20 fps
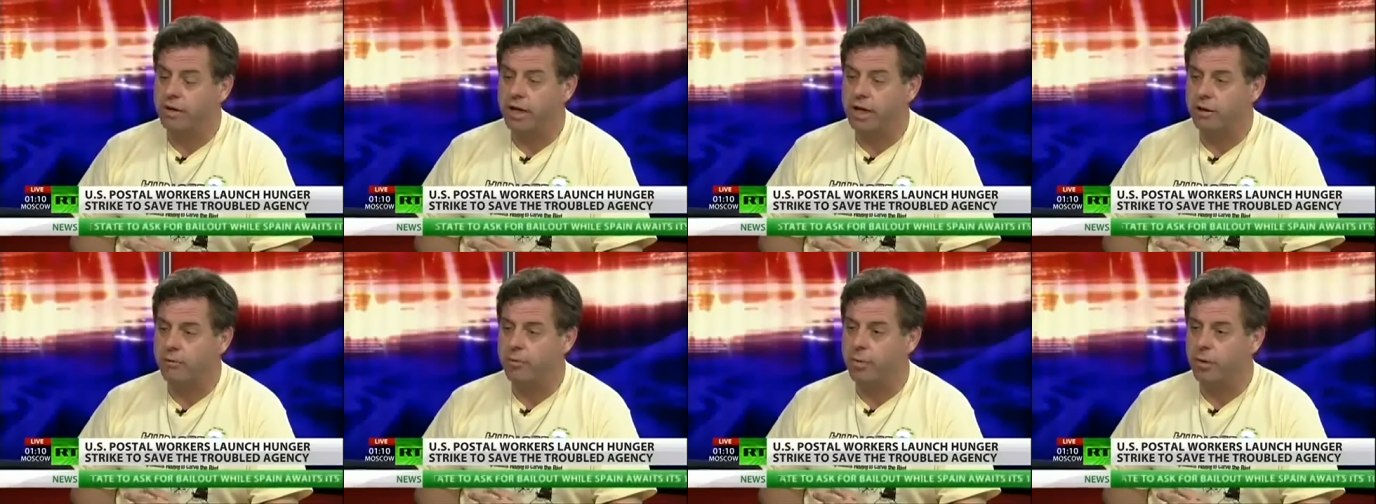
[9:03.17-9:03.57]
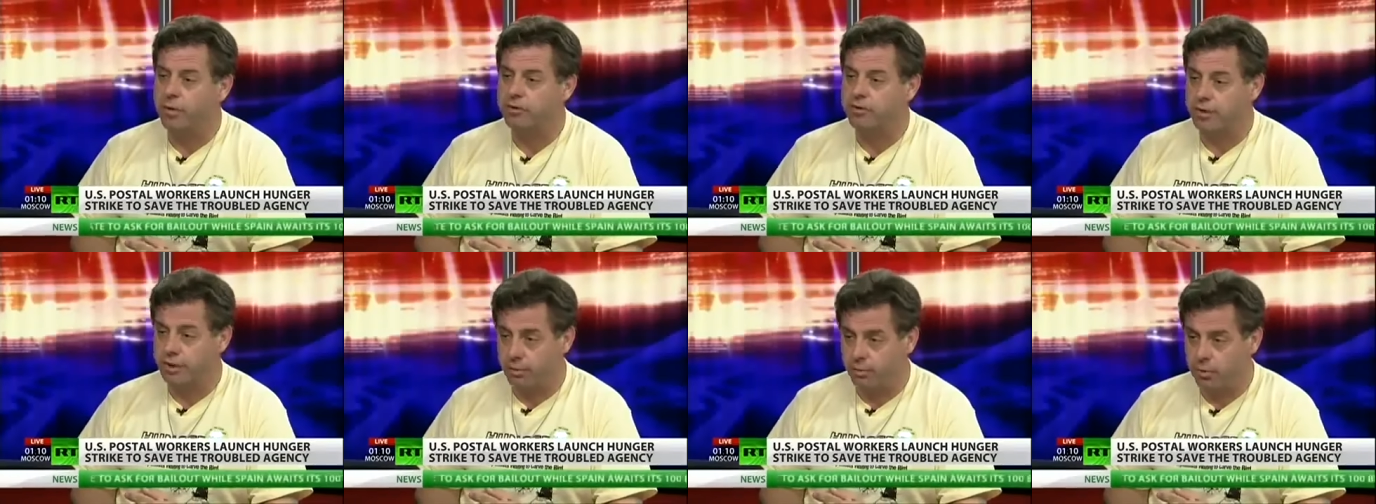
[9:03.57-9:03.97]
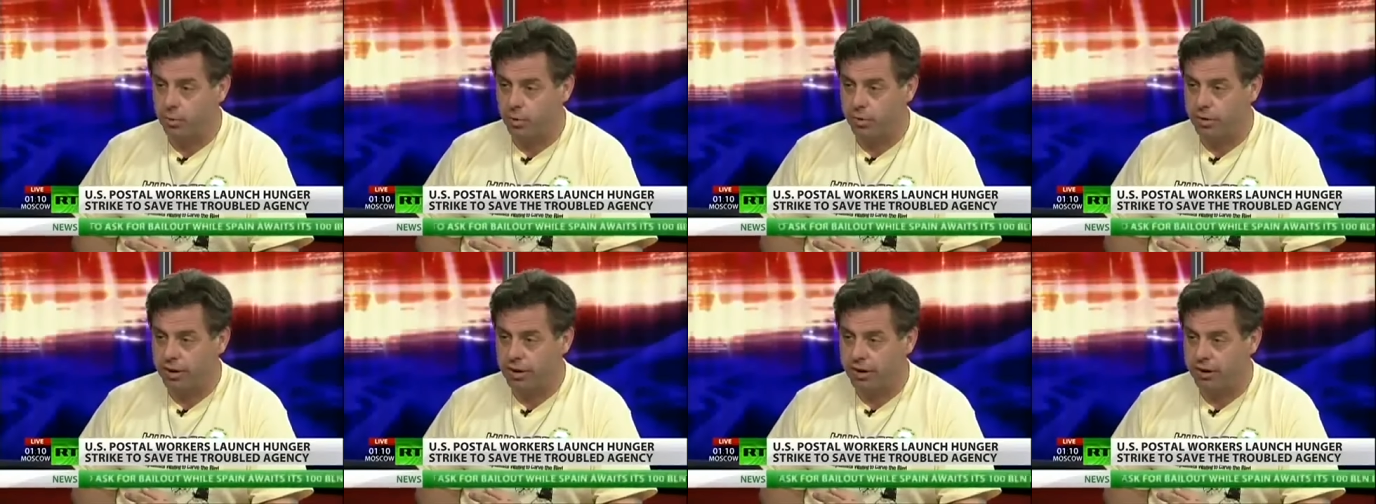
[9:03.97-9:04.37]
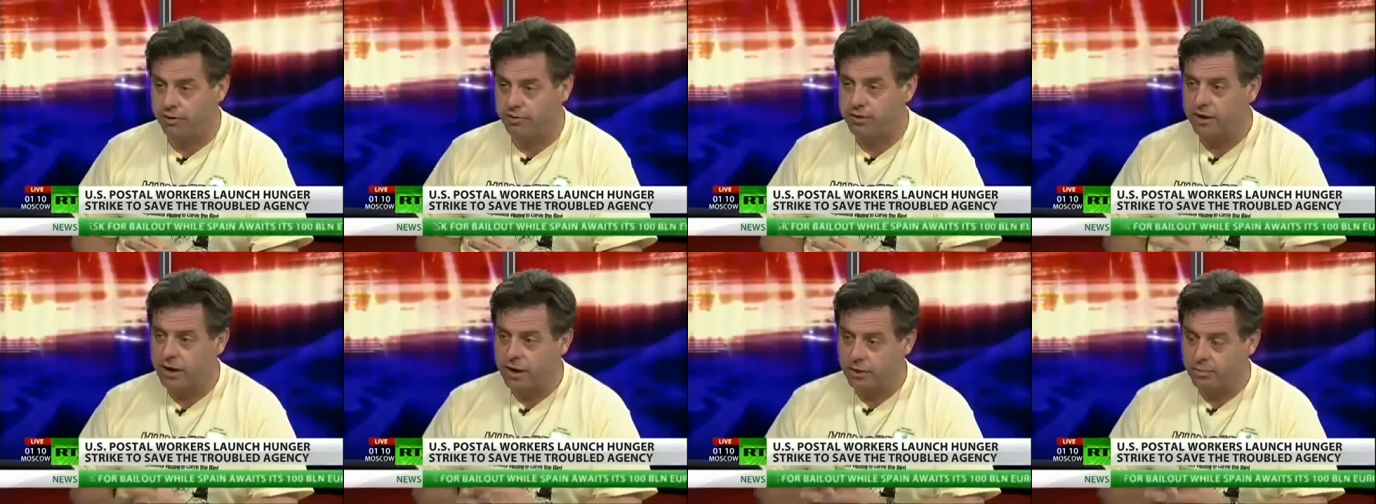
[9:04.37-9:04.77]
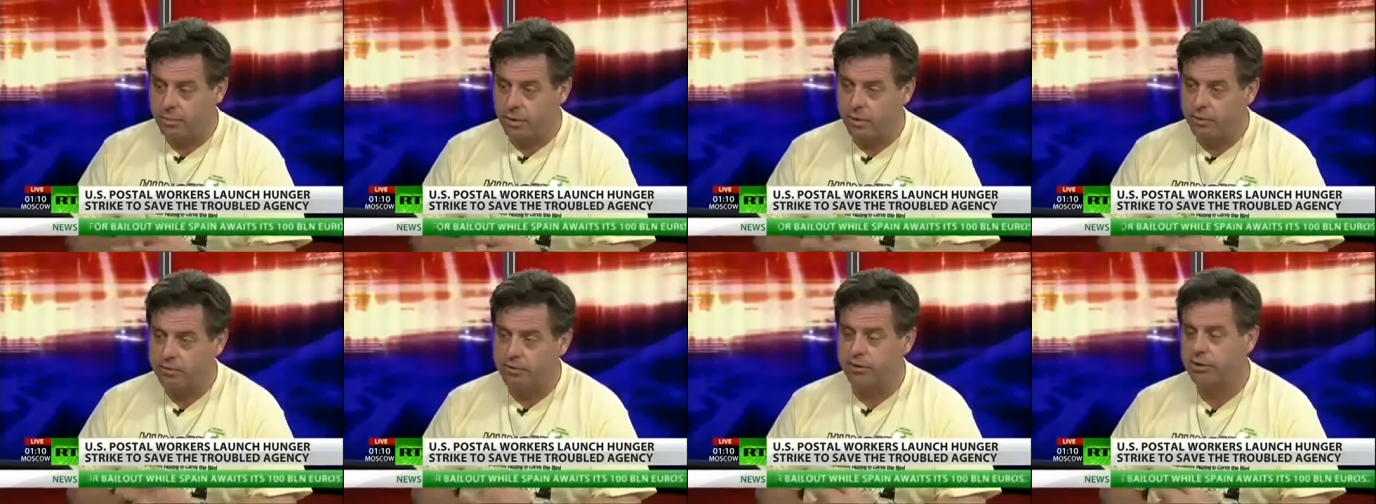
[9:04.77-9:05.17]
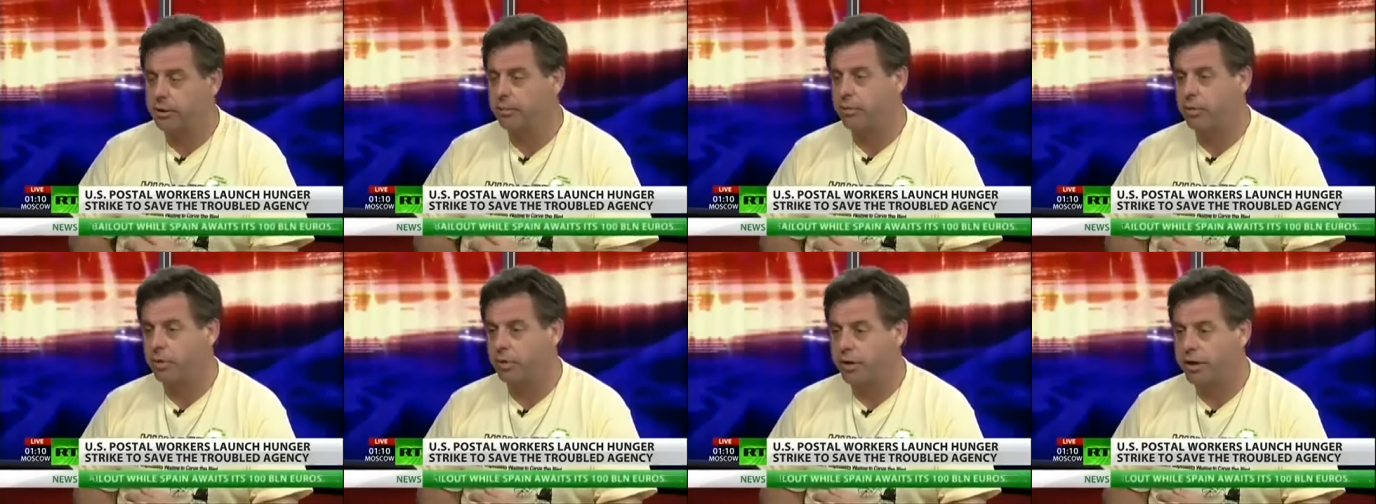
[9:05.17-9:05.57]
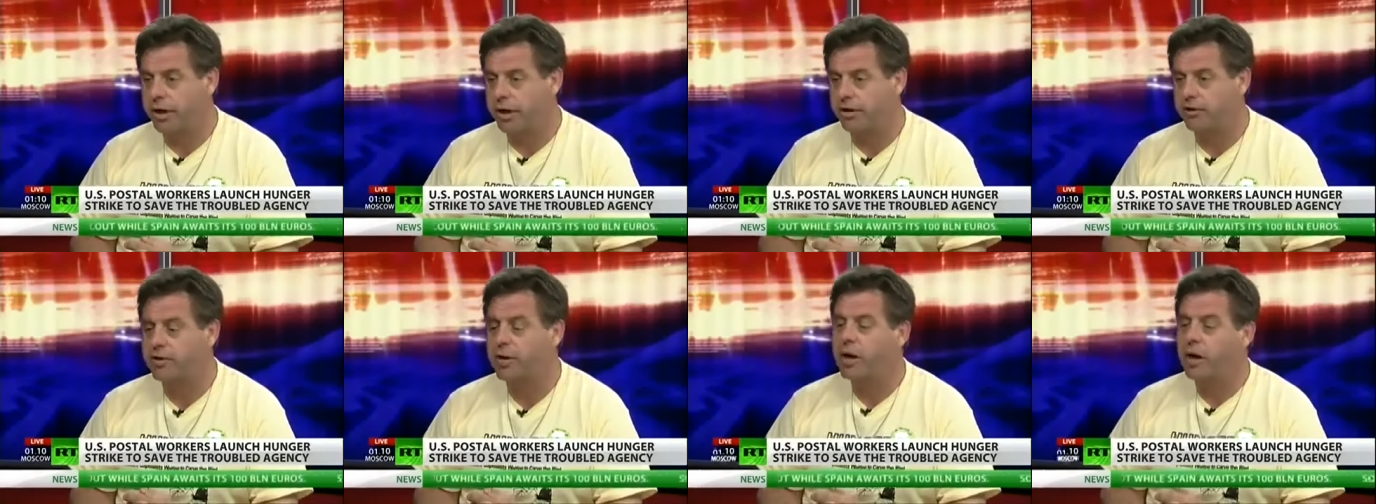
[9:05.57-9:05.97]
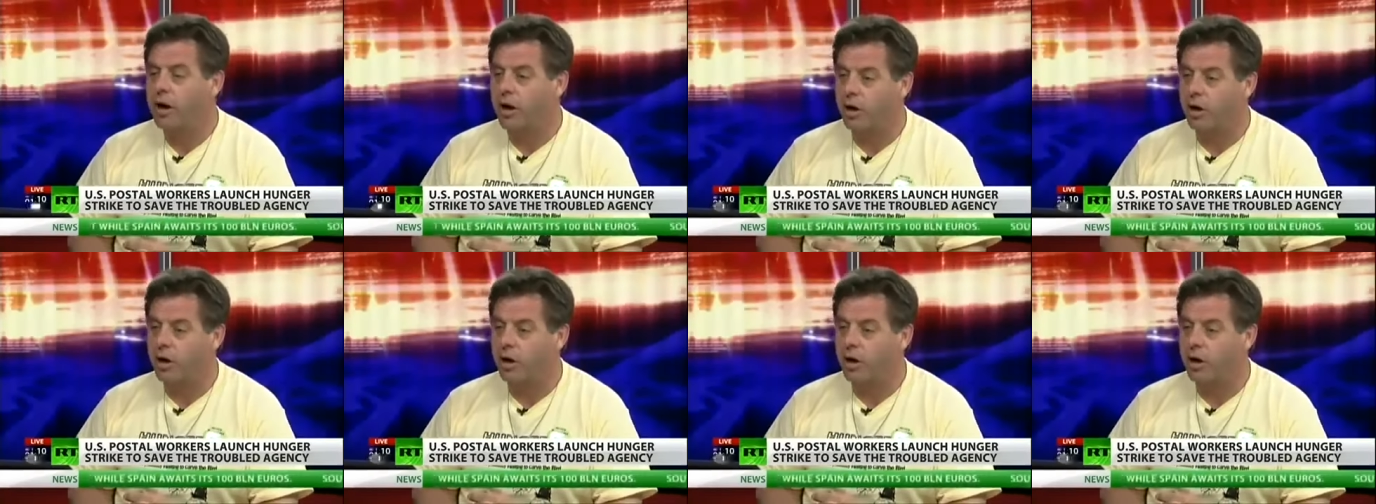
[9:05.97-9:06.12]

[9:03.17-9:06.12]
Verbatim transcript: a lot of postal employees postal employees